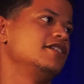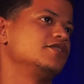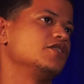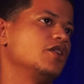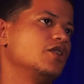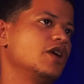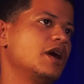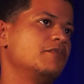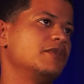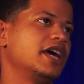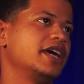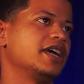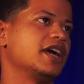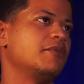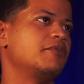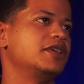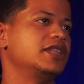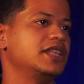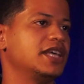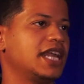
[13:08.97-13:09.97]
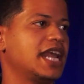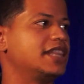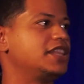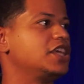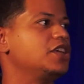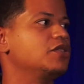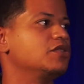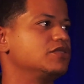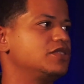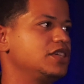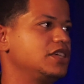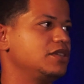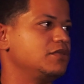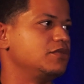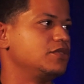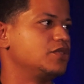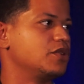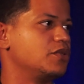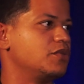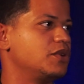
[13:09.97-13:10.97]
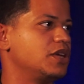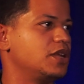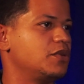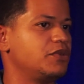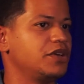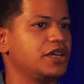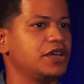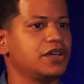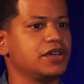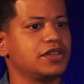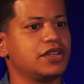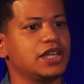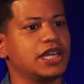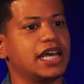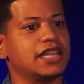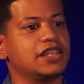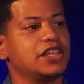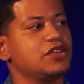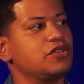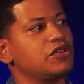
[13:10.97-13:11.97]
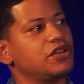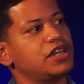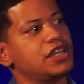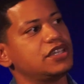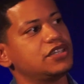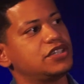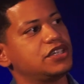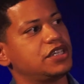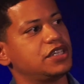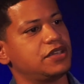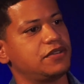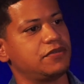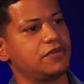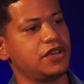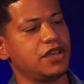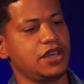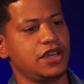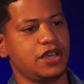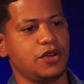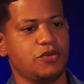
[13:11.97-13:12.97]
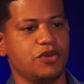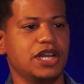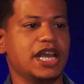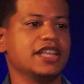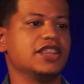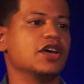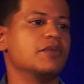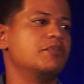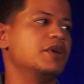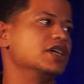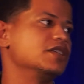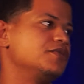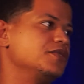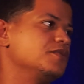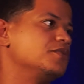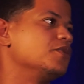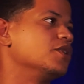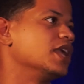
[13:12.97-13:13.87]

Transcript: So I'm in the Latino team. So we're the Latino initiative. We're like the BuzzFeed for